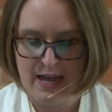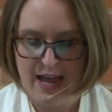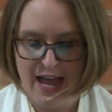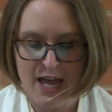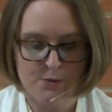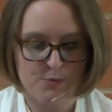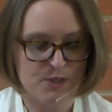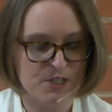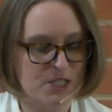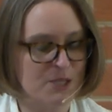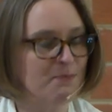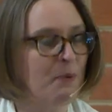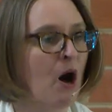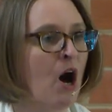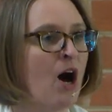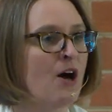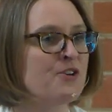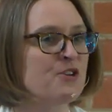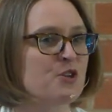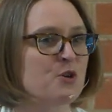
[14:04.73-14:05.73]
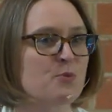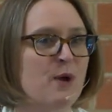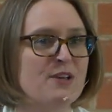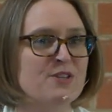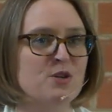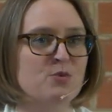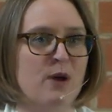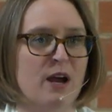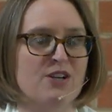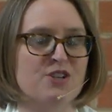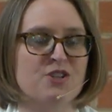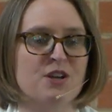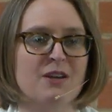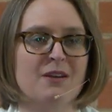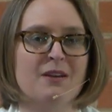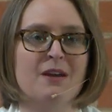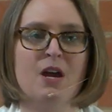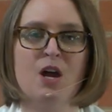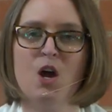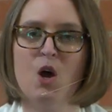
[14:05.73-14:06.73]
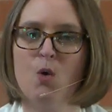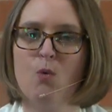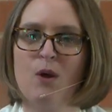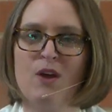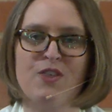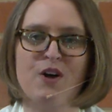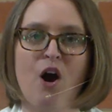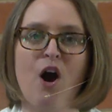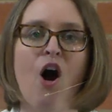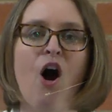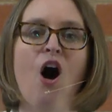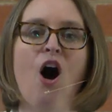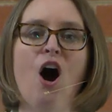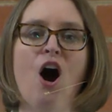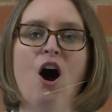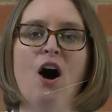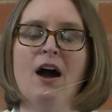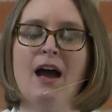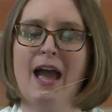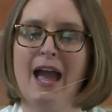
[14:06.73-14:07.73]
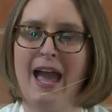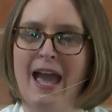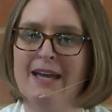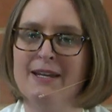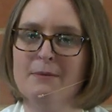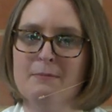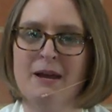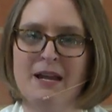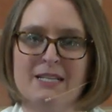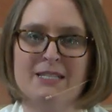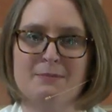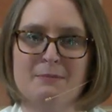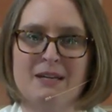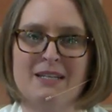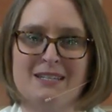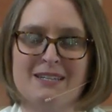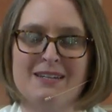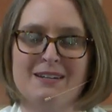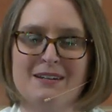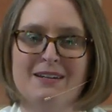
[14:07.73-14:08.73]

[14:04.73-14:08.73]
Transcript: and respond to the resurrection with awe and amazement.